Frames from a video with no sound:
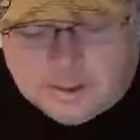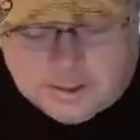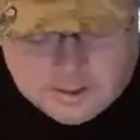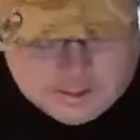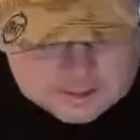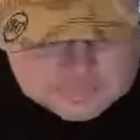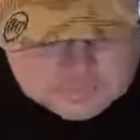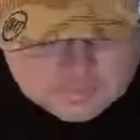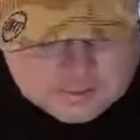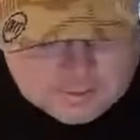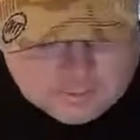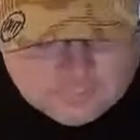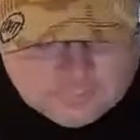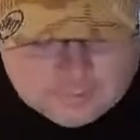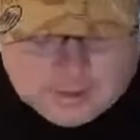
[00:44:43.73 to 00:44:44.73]
And that's my
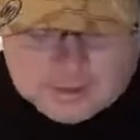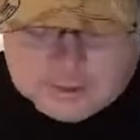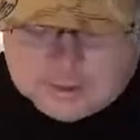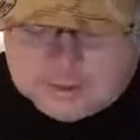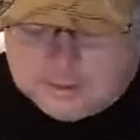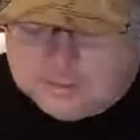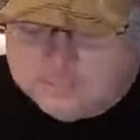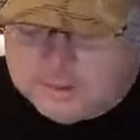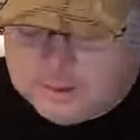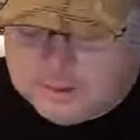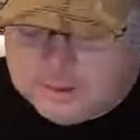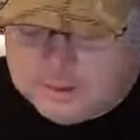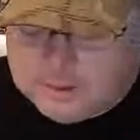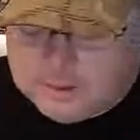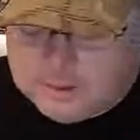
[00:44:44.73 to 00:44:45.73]
notification of the
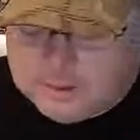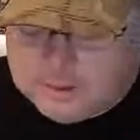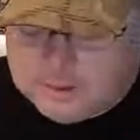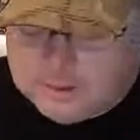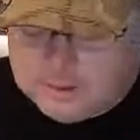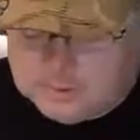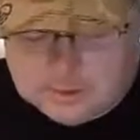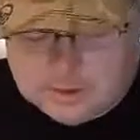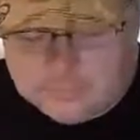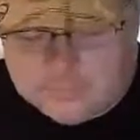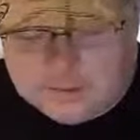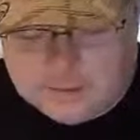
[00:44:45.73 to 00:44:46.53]
HWH